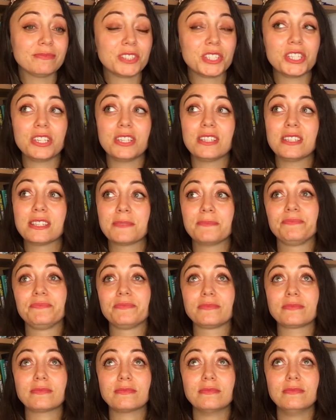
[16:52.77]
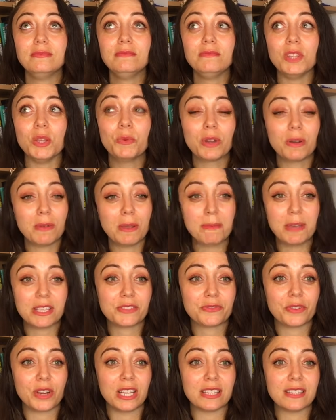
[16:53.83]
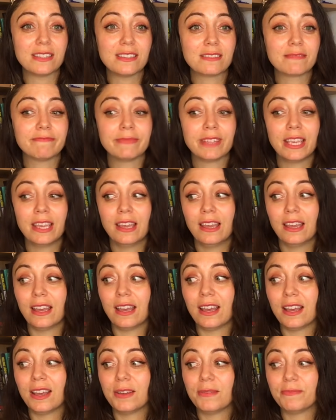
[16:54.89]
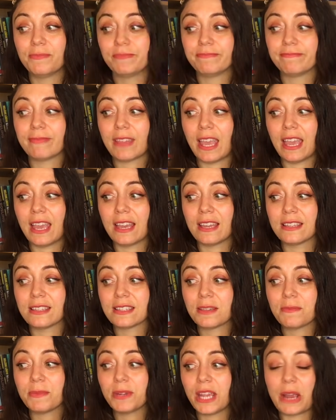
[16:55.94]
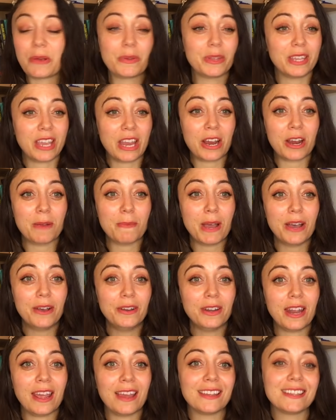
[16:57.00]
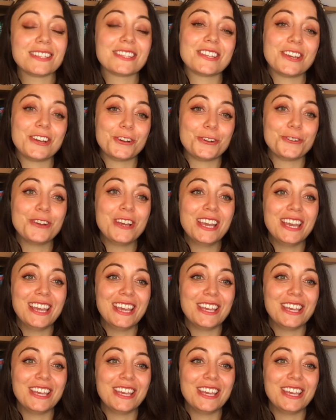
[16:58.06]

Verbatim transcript: She's one of my best friends, and somebody I really care about. And so